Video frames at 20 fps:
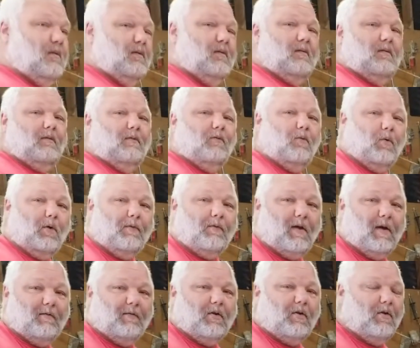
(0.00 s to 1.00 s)

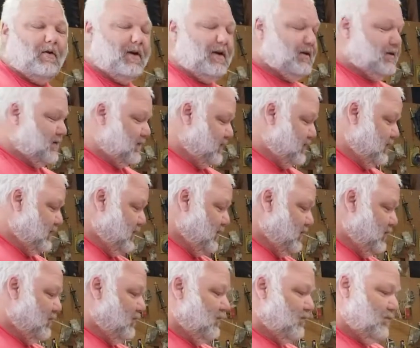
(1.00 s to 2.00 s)
45 degrees,
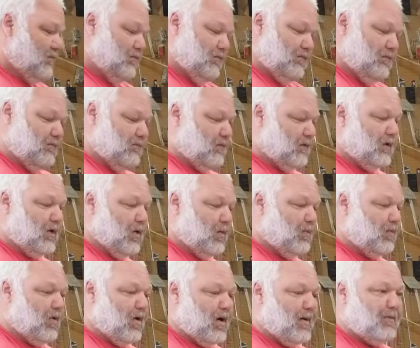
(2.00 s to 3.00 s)
no
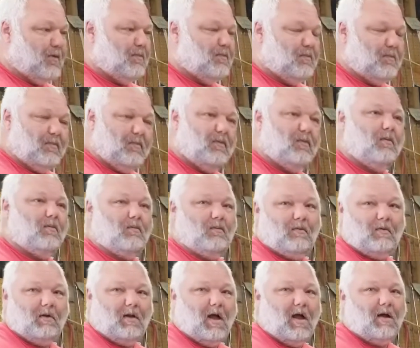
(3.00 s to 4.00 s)
problem,
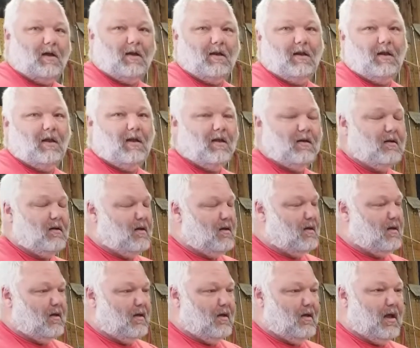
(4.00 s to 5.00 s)
locking in,
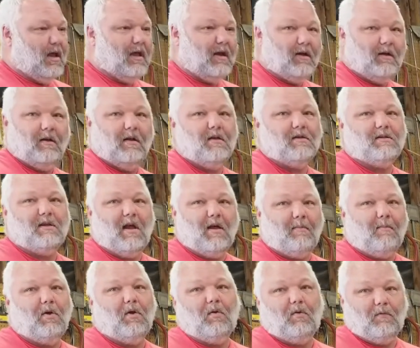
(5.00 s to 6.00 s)
and it does not
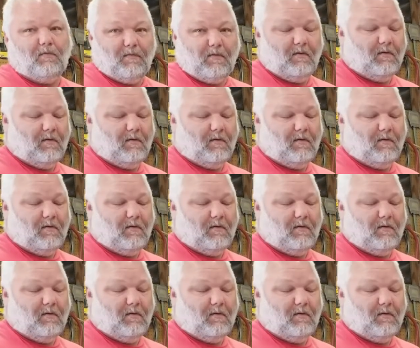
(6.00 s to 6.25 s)
move.